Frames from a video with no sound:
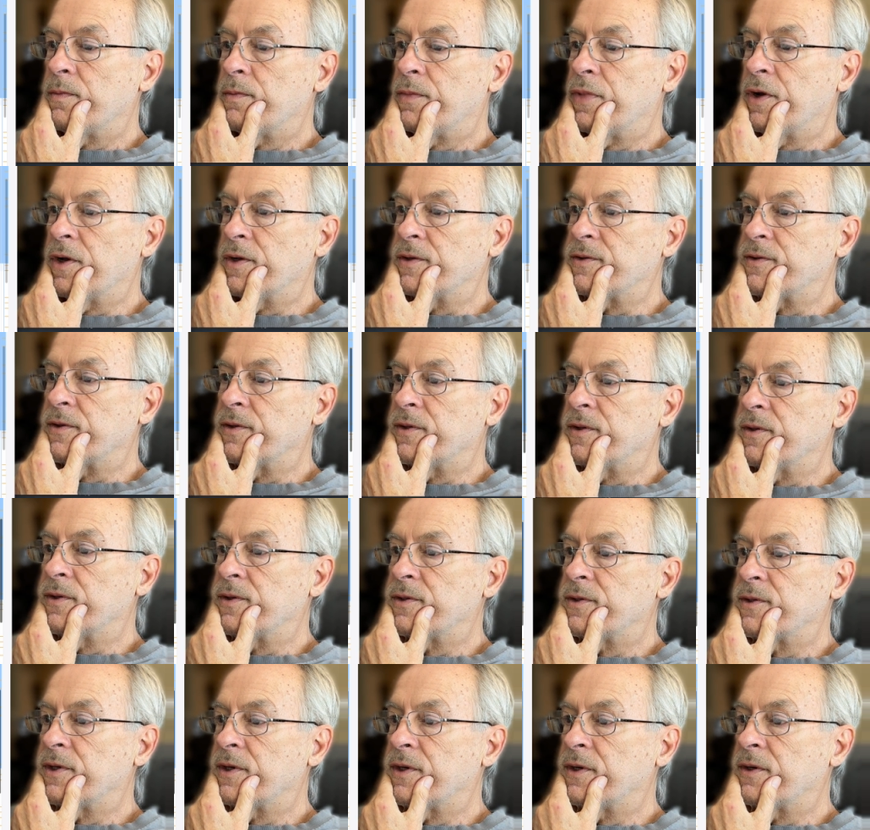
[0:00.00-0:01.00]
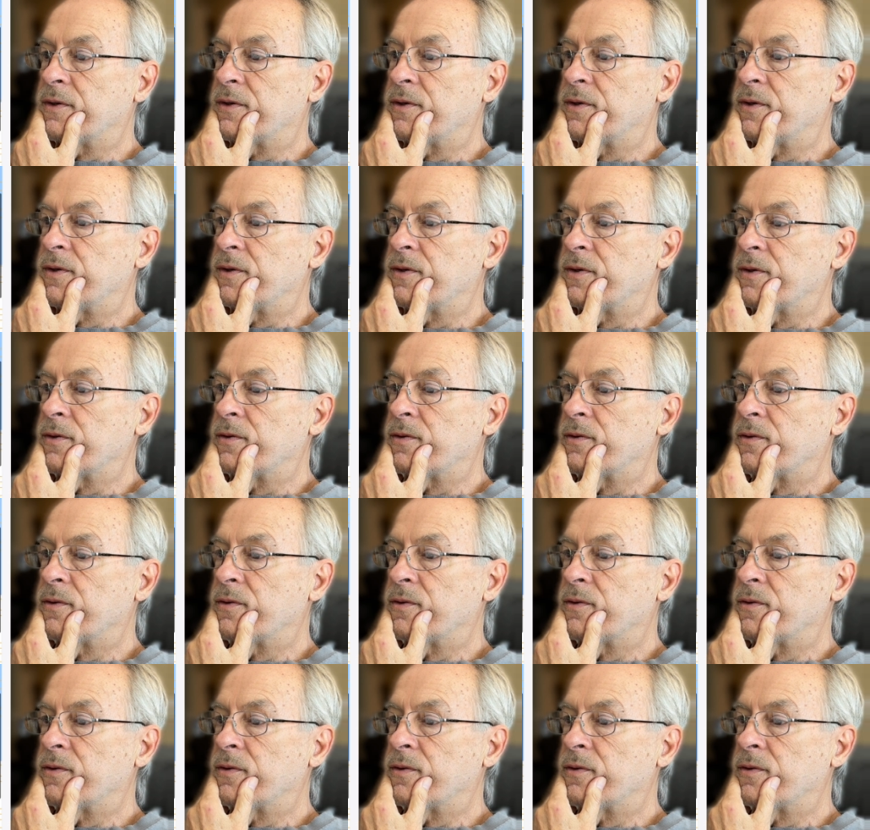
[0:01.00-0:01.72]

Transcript: puzzle this out here.